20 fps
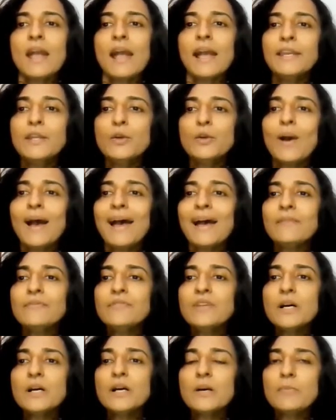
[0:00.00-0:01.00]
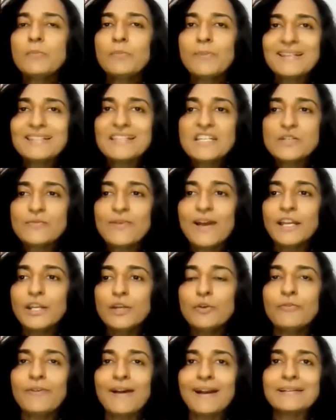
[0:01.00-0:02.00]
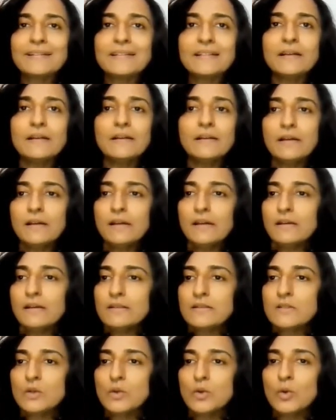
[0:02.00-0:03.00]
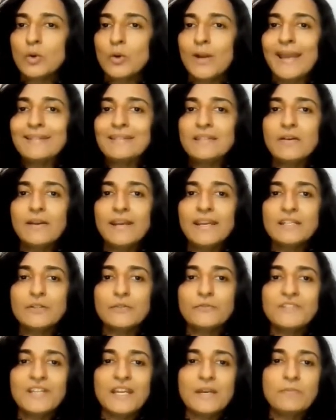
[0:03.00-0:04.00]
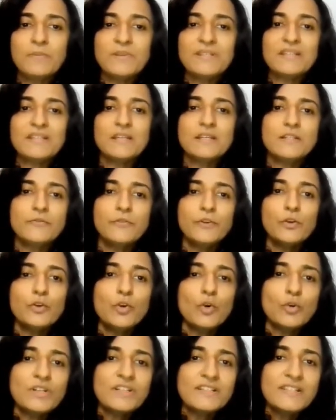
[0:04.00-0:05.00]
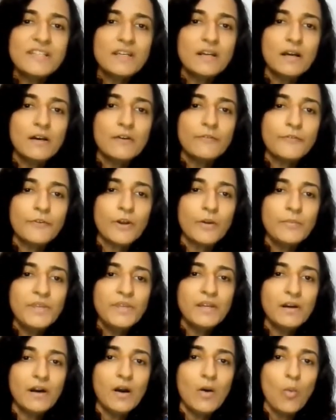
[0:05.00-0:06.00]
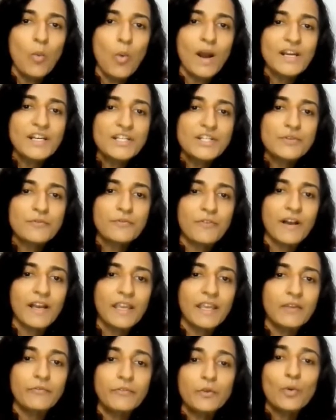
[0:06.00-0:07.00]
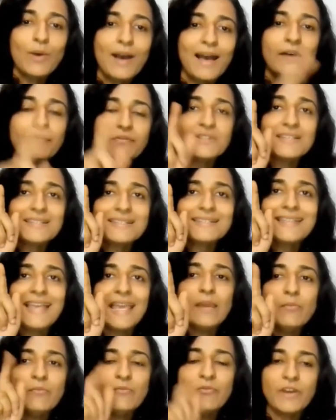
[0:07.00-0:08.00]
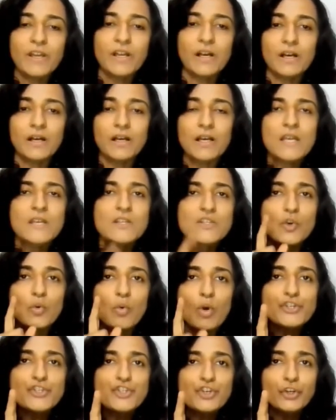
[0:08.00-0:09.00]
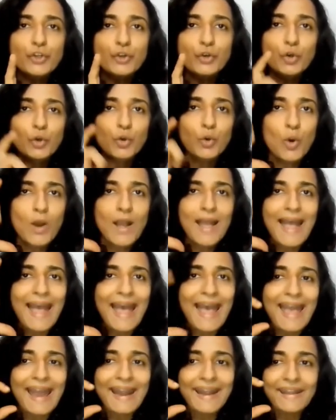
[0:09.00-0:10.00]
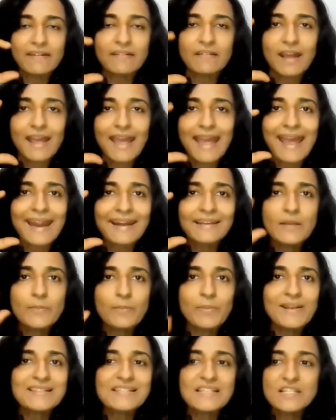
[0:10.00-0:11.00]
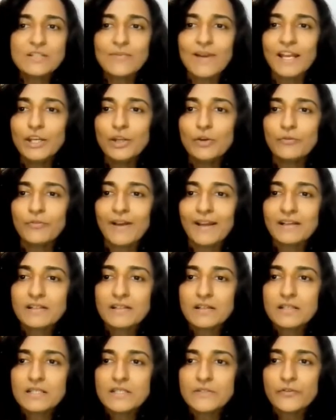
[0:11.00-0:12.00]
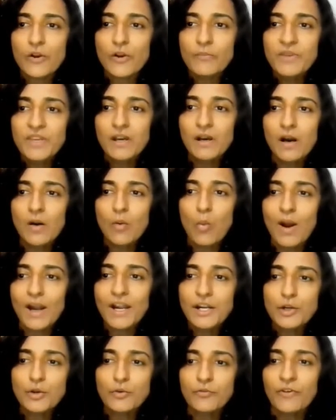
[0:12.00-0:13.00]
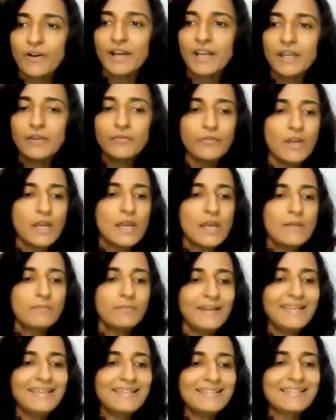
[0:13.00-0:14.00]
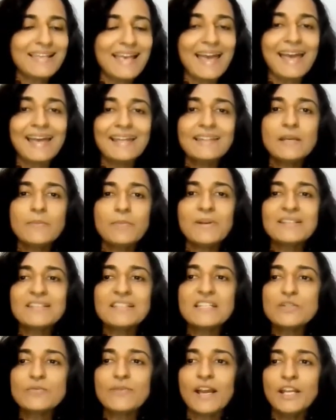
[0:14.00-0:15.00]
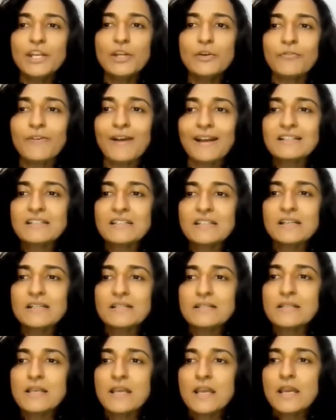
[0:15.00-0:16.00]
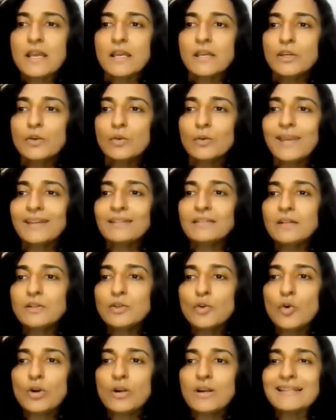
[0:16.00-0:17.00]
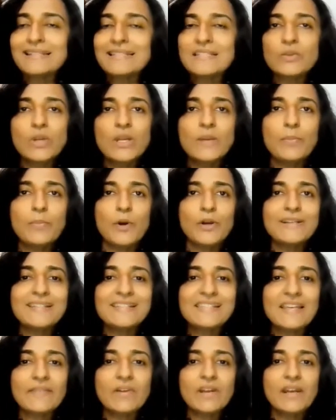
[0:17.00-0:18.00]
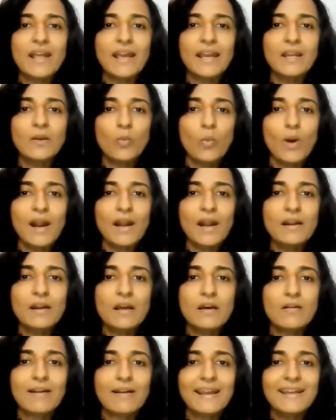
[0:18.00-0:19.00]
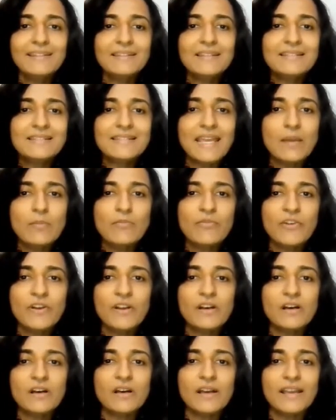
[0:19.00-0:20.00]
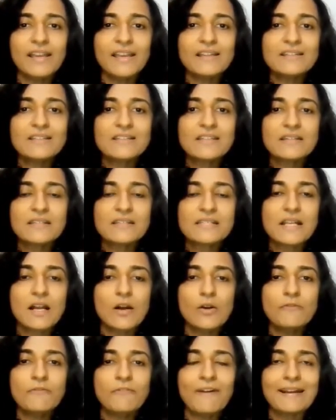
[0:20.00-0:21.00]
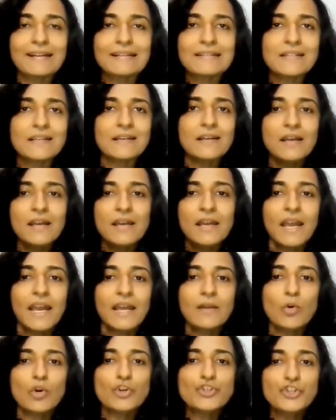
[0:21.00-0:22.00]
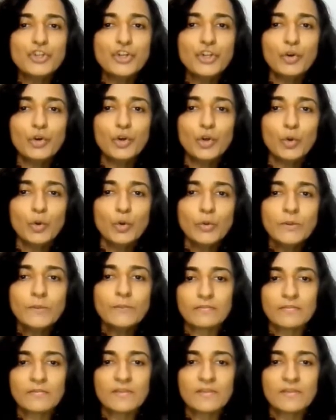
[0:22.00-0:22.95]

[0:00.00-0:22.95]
And you have the present value factor. So at the rate of 10%, if you notice here from year 1 to 5, you have the same figure. So what should you do? Add it. Add the present value factors from year 1 to 5. Please add the present value factors. You get the total as 3.791. Write the same figure against the discount factor. And what should you do?